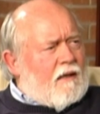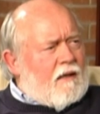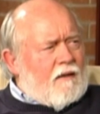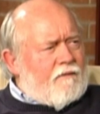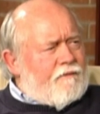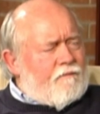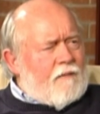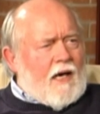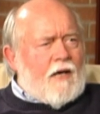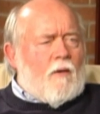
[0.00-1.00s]
of
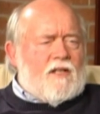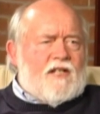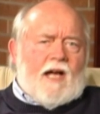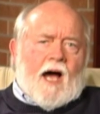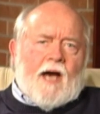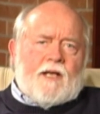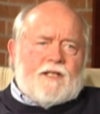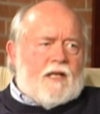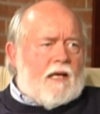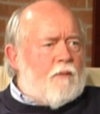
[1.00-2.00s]
I don't want to say
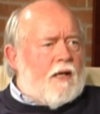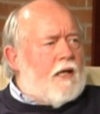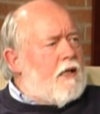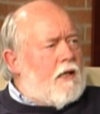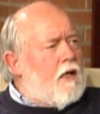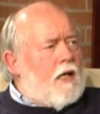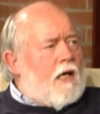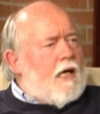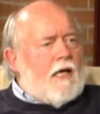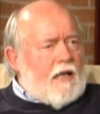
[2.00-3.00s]
honesty, but he
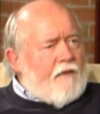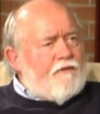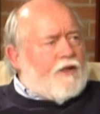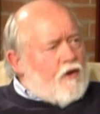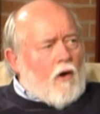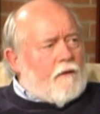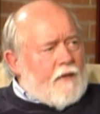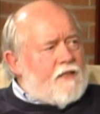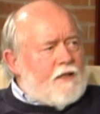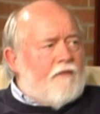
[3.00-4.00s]
he left all of
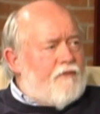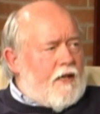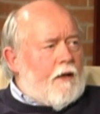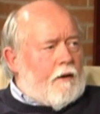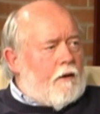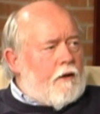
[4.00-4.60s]
that stuff in.